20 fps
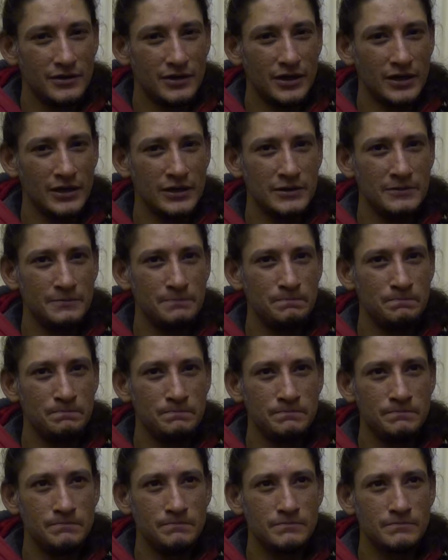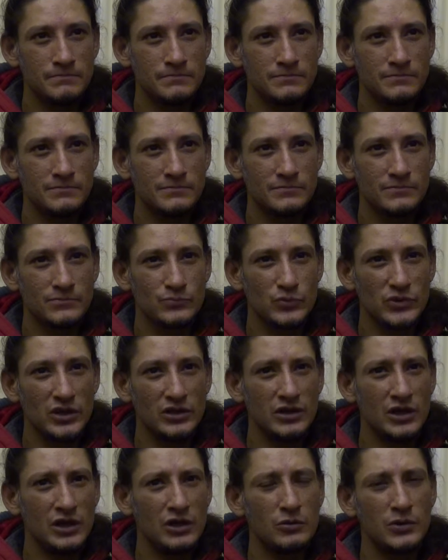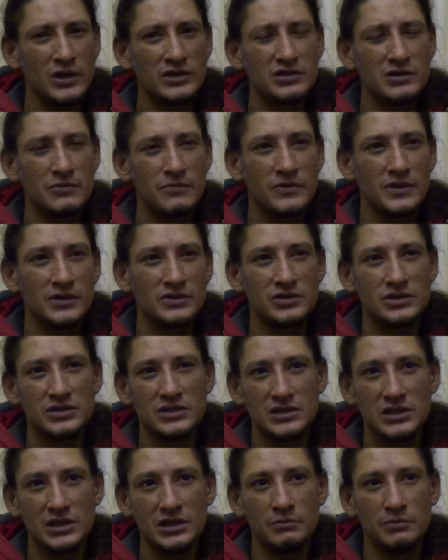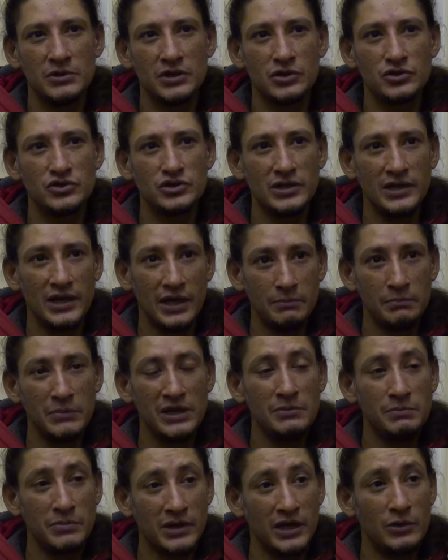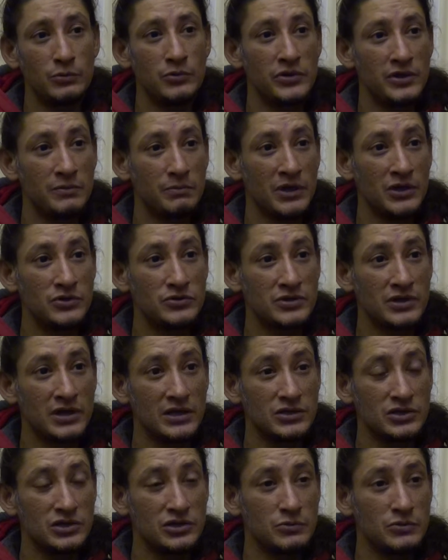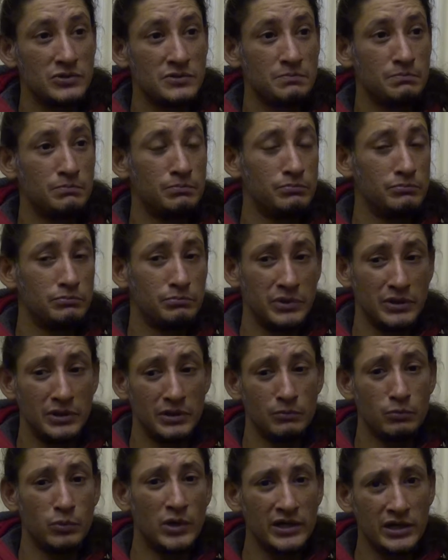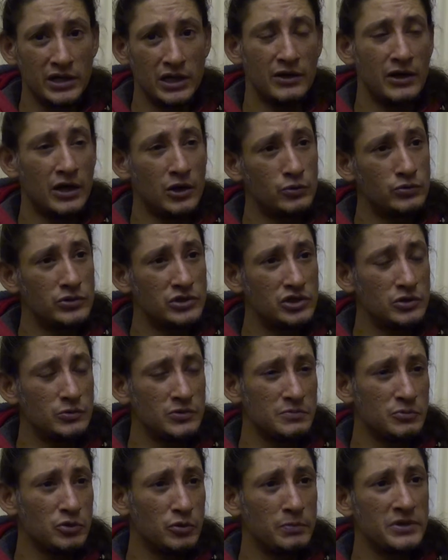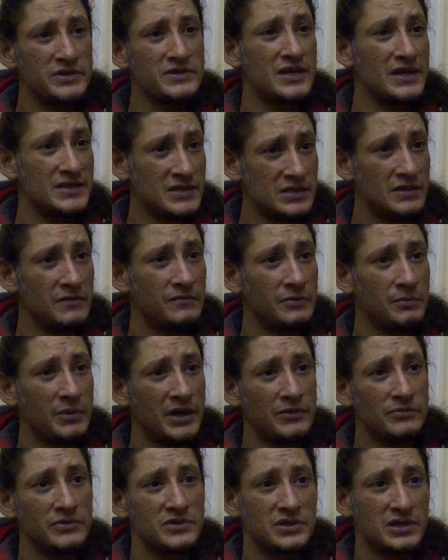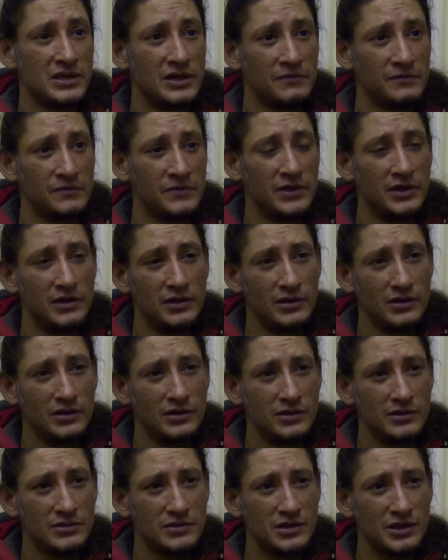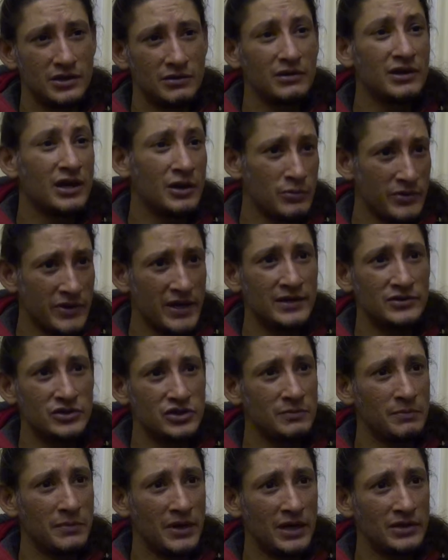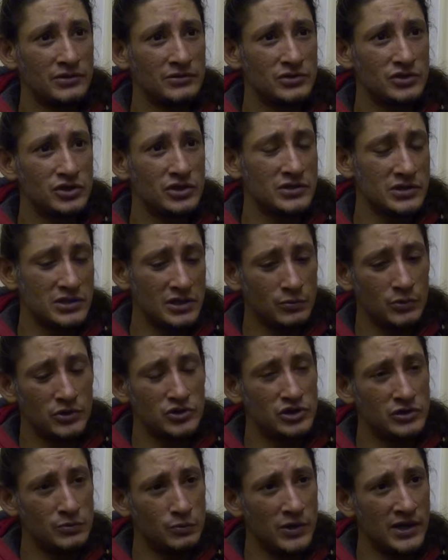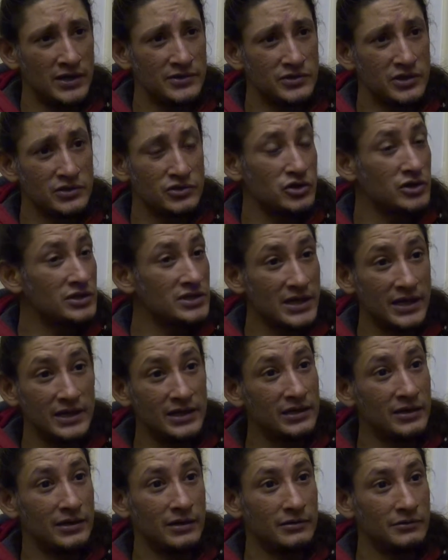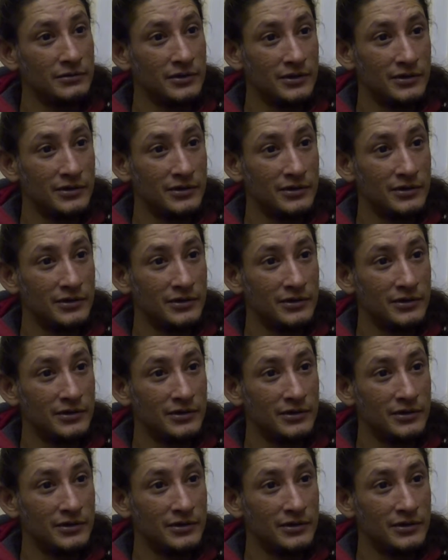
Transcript: No, I don't think she did, because she let me play with it mostly, and she was, being 1 year older, she was more possessive about the stuff. So, like with Action Man, she'd see what she wants and she'd take it.